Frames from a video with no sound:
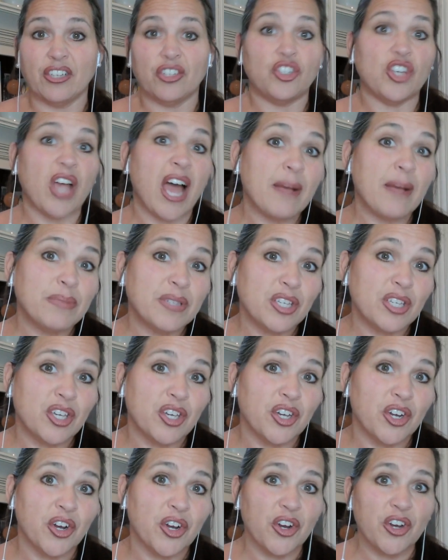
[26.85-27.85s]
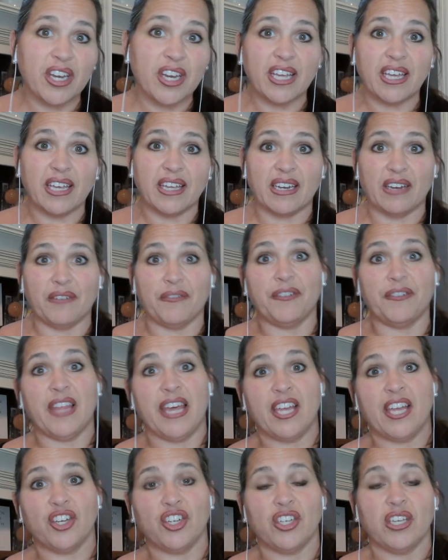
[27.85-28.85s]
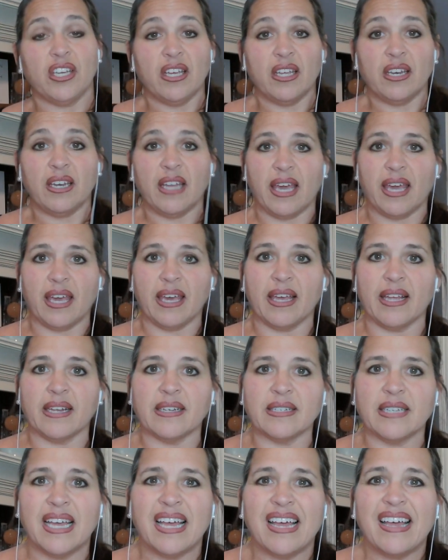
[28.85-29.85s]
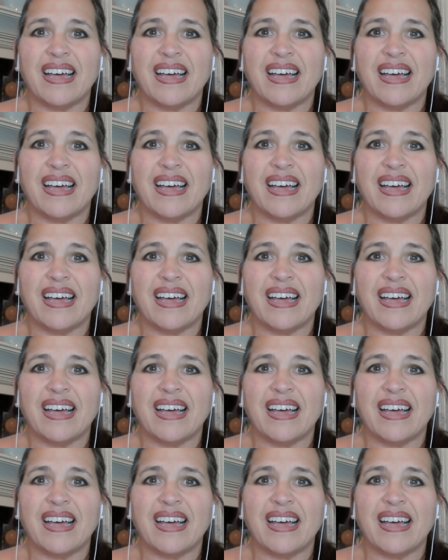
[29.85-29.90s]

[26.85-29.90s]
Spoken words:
job security and inflation and